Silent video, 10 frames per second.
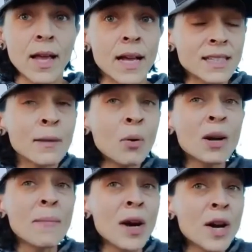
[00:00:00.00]
At some
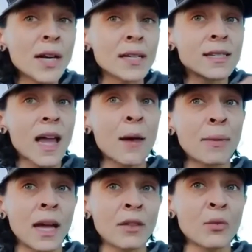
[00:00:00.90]
point, America
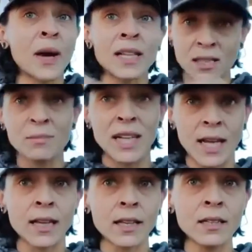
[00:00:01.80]
stopped paying the ransom
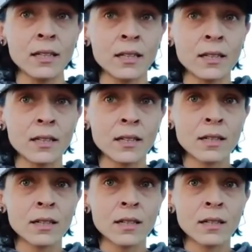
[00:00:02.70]
to England,
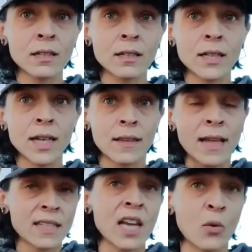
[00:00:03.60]

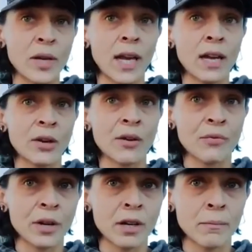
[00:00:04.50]
and that's how we gained our
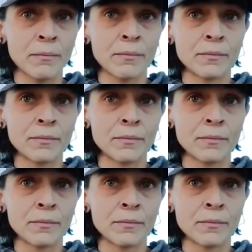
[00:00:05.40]
freedom.